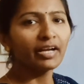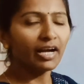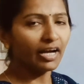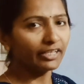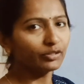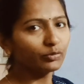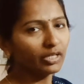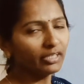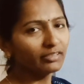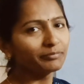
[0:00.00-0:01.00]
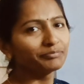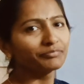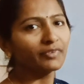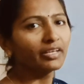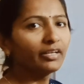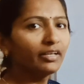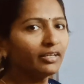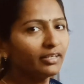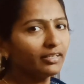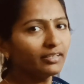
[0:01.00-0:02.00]
Hi to all.
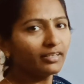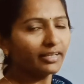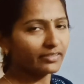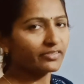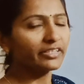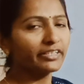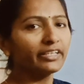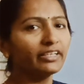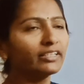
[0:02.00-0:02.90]
Yesterday,